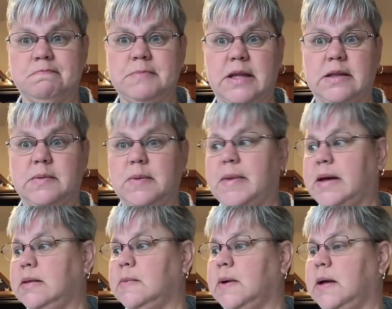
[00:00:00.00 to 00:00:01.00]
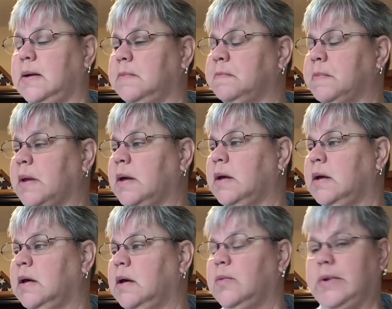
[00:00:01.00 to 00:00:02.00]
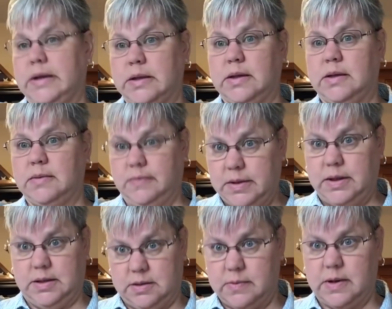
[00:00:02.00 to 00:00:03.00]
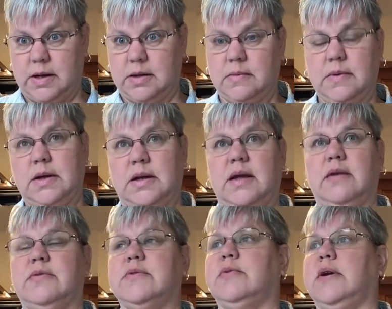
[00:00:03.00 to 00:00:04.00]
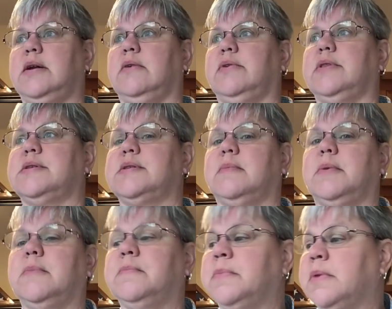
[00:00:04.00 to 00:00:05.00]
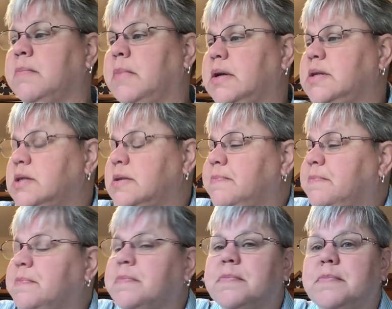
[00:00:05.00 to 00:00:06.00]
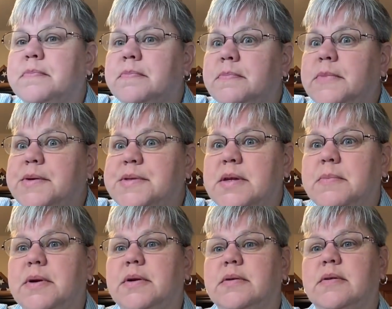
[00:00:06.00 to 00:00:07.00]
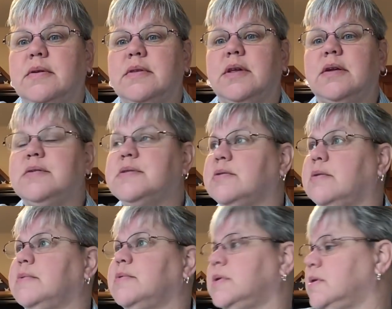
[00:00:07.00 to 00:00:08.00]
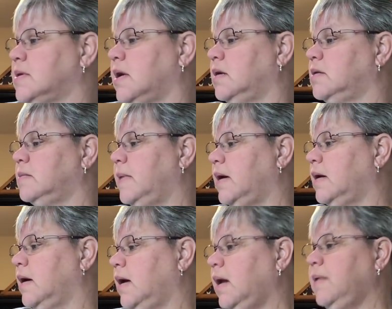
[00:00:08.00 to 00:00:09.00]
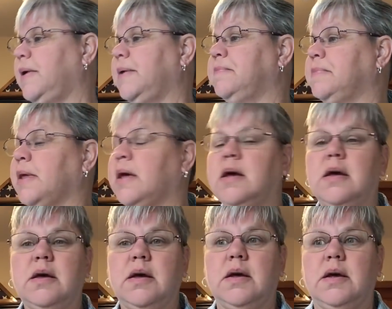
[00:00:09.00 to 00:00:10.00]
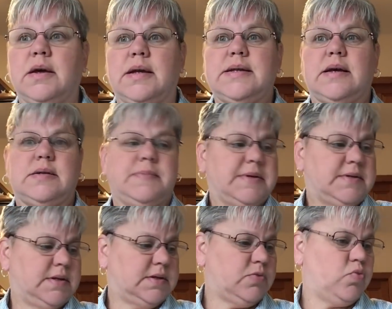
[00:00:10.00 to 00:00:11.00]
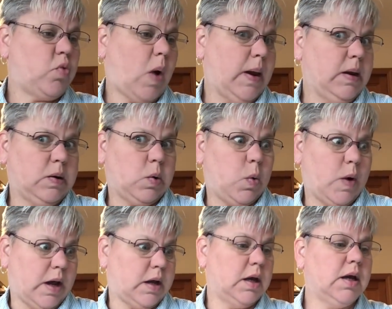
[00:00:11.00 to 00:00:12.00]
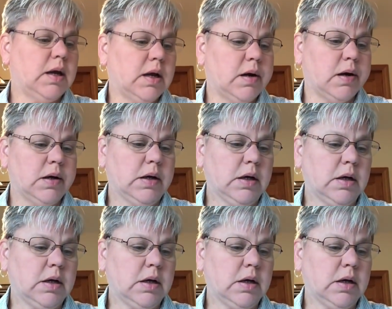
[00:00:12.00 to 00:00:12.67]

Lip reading: Not that we mind the rain. Really, we need the rain. We didn't have rain over the summer much. No summer thunderstorms, which is kind of too bad. Anyway, get down to business right quick here.